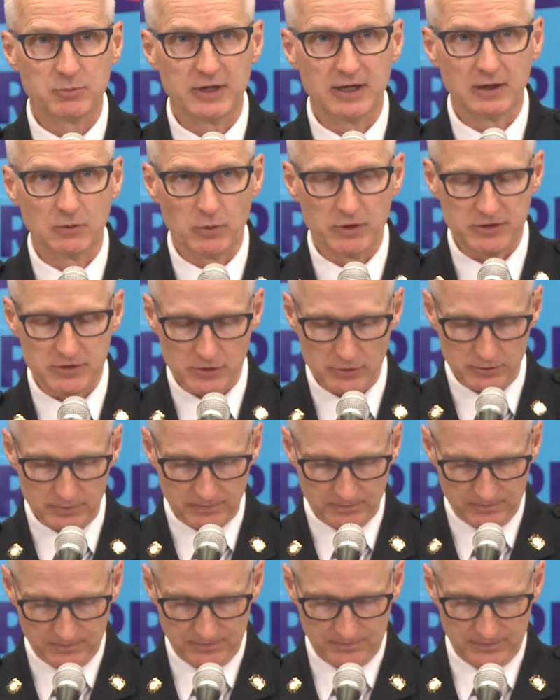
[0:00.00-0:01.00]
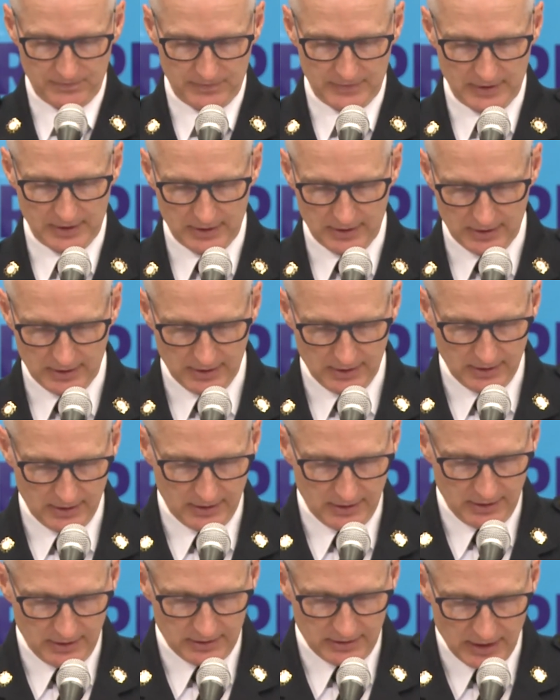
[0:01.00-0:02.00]
begin with you.
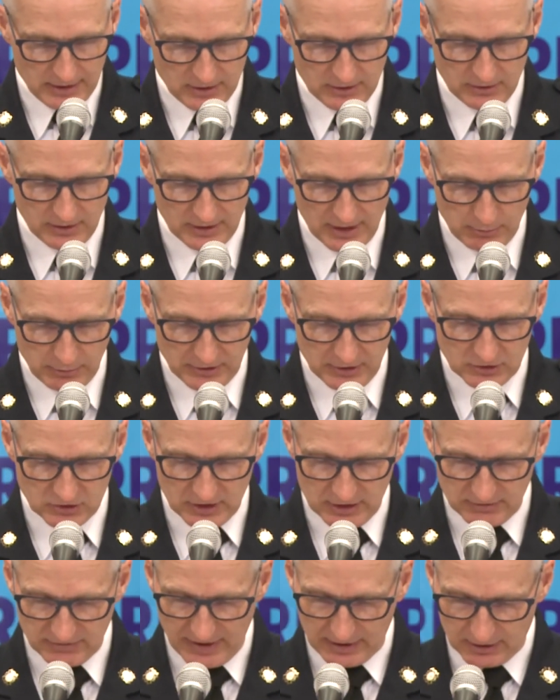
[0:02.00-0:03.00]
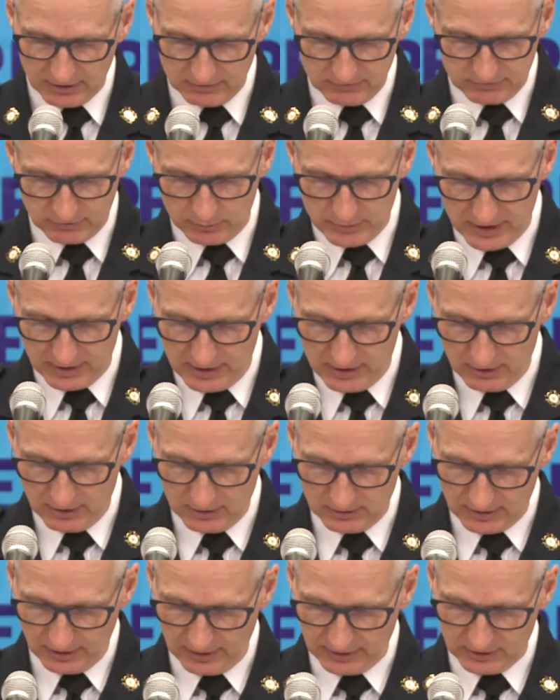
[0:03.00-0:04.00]
Thank you to Deputy Chief Eckhart for being here
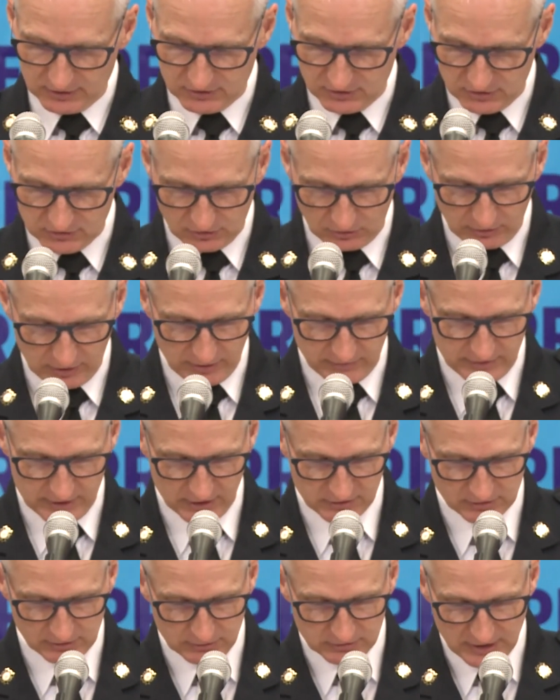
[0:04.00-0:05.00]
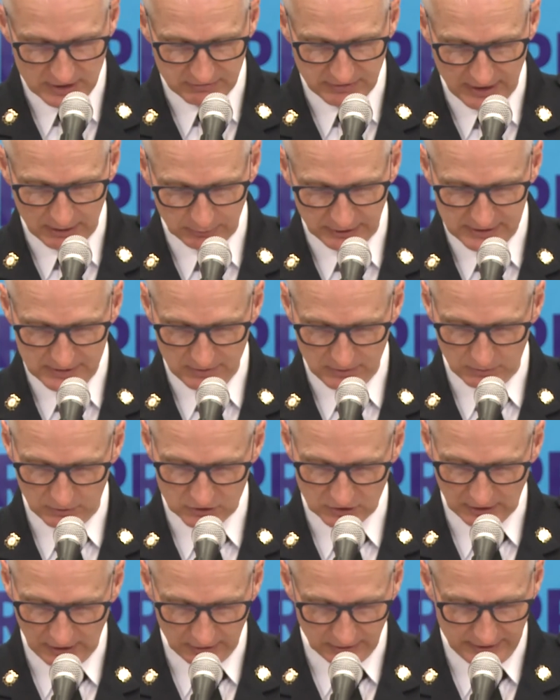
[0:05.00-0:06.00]
and telling us the story of the Oskluski family,
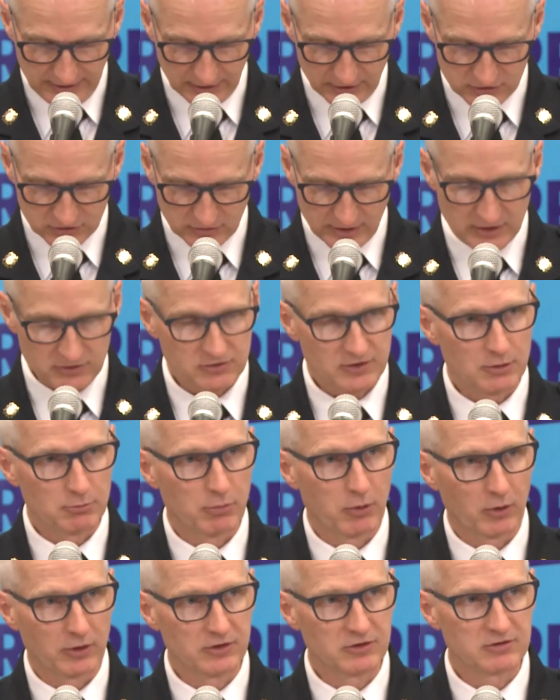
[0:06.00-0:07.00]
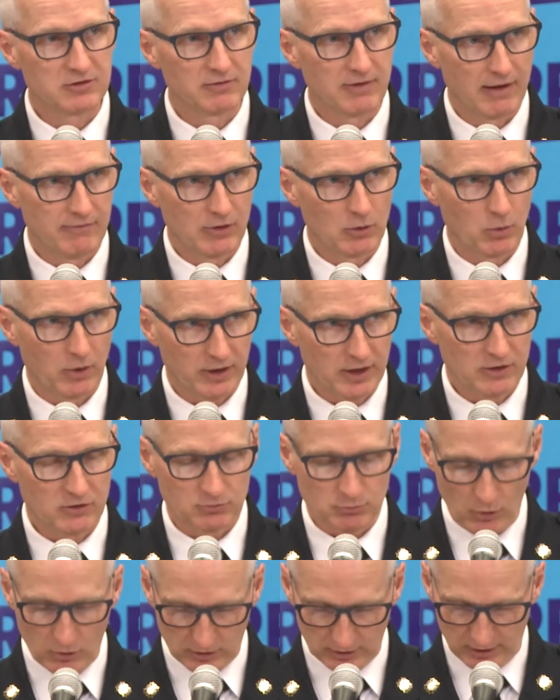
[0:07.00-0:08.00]
which clearly illustrates the importance of having working
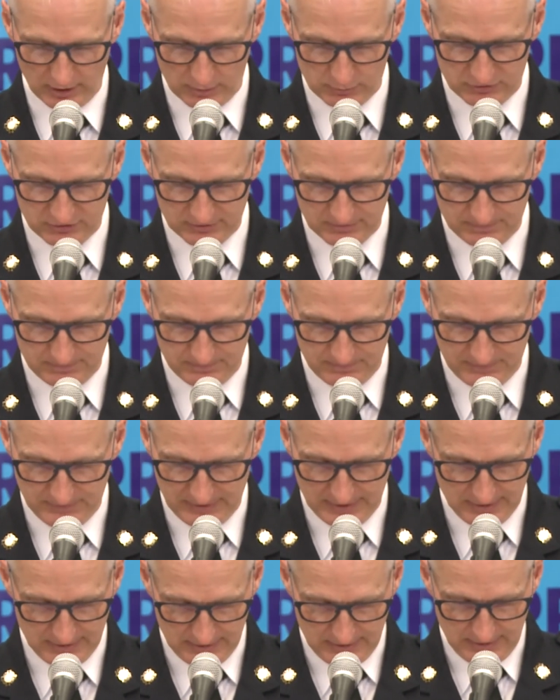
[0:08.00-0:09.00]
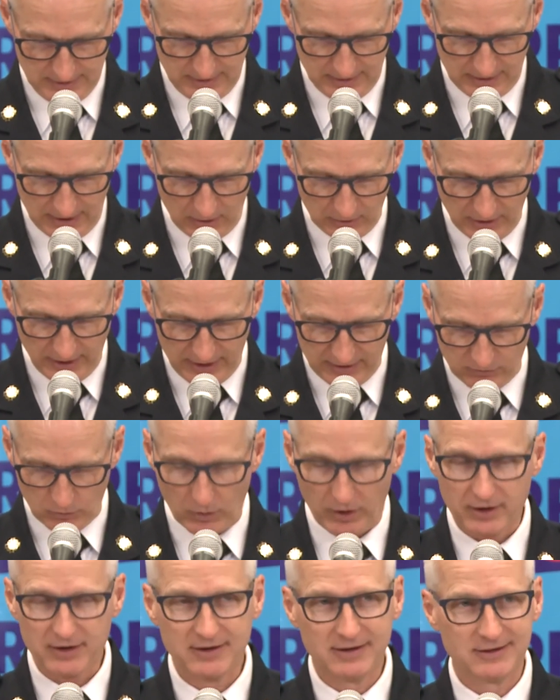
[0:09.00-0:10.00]
smoke alarms. In our line of
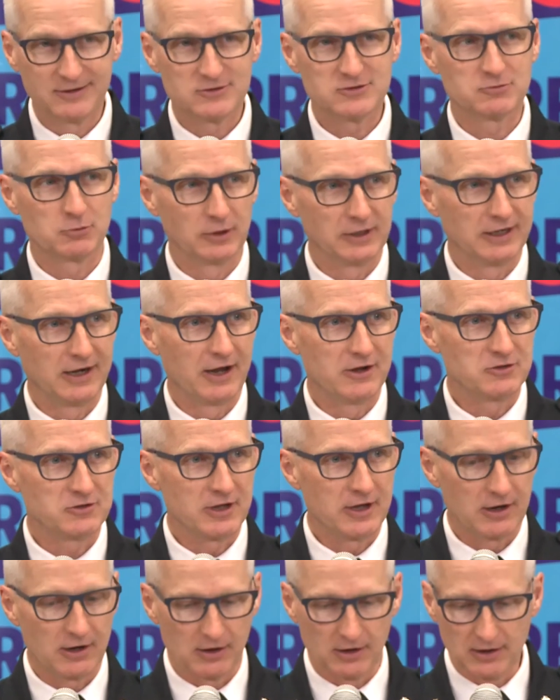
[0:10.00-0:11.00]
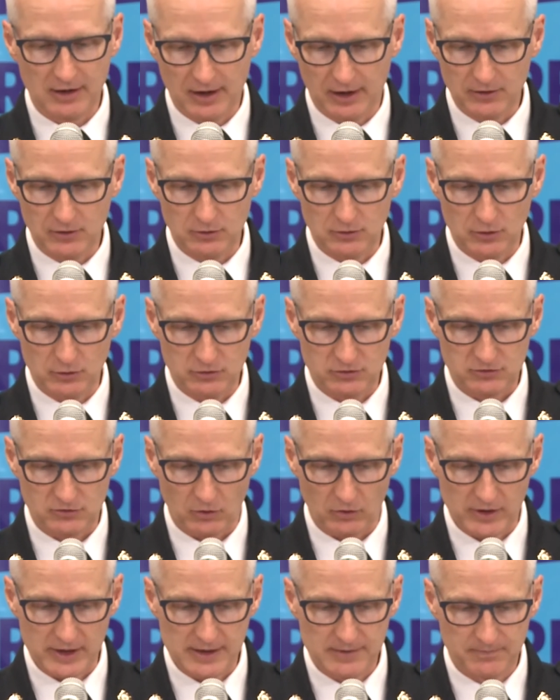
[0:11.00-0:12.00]
work, it's really nice to hear a good news
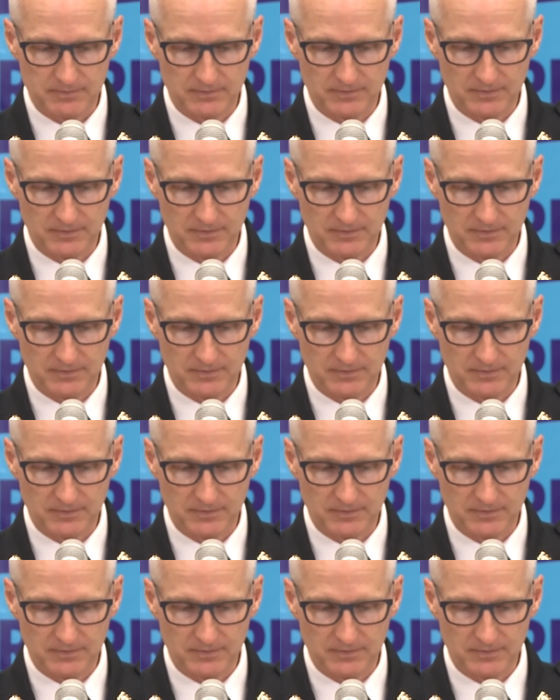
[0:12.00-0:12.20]
story.